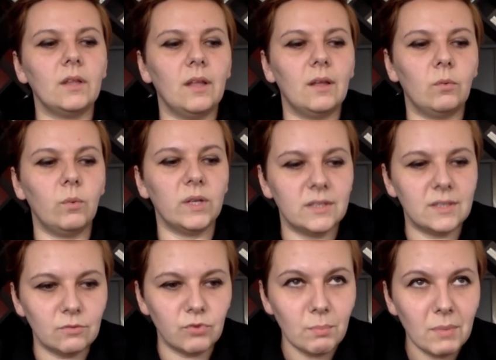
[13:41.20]

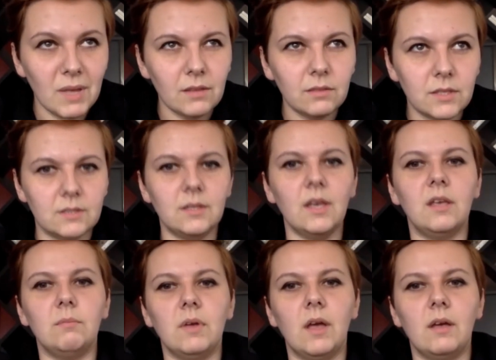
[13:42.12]
What remained the
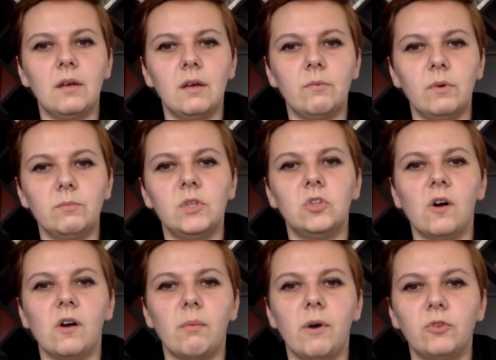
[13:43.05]
same when we
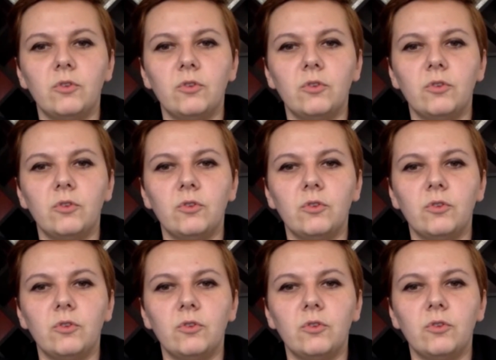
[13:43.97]
talk about
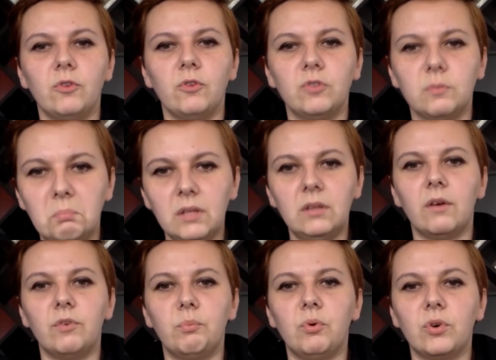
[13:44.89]
media
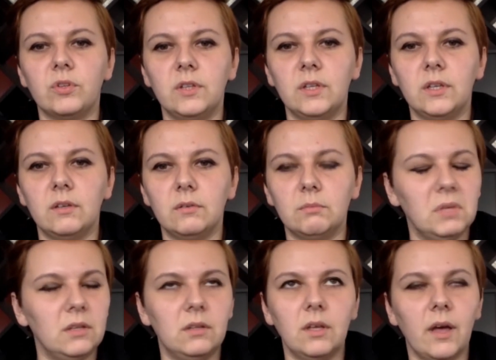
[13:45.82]
reporting,
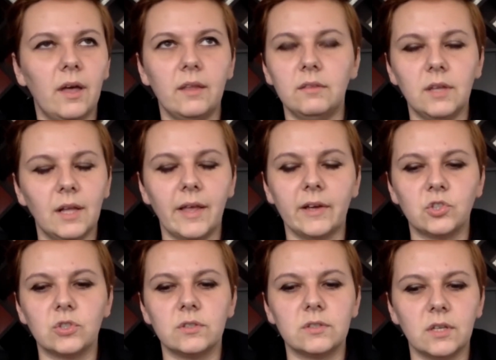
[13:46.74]
media and the
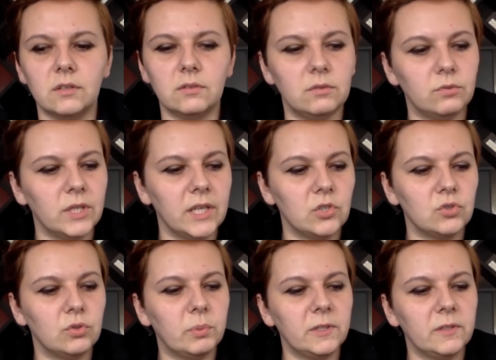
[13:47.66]
elections and the relation to
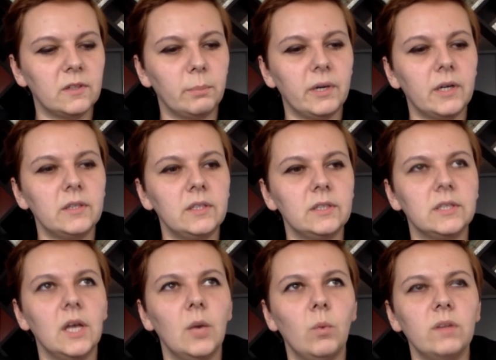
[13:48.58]
political parties,
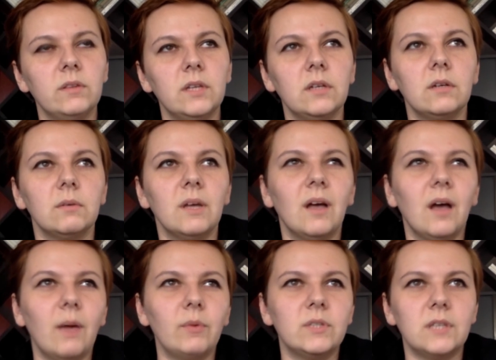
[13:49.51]
one thing I
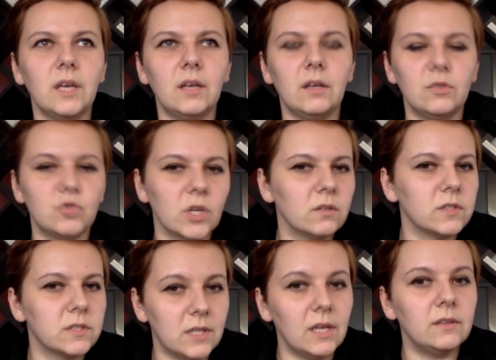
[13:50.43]
would say in general
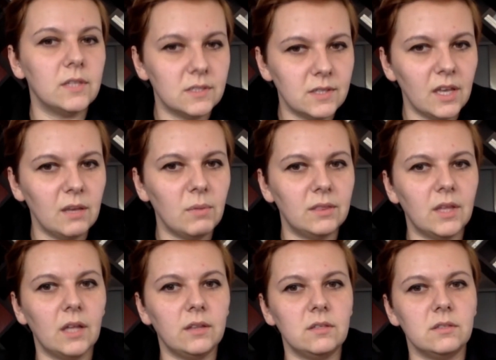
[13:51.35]
stayed the same, and
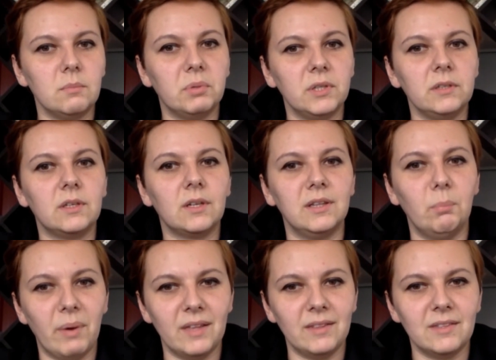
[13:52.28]
that is the political
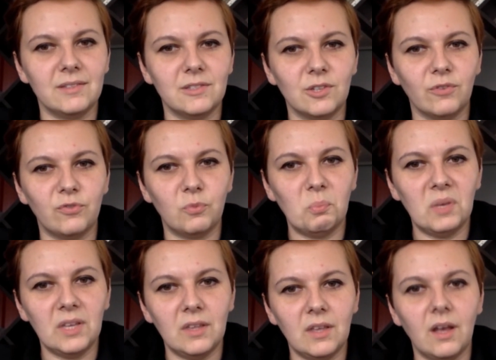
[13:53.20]
dependence of
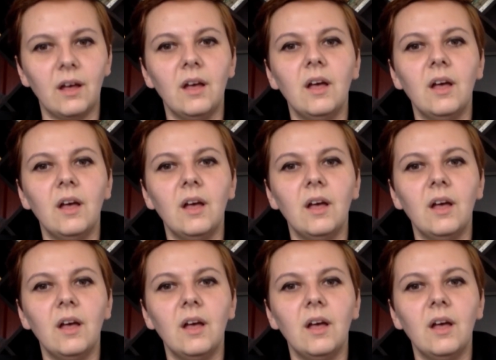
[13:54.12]
media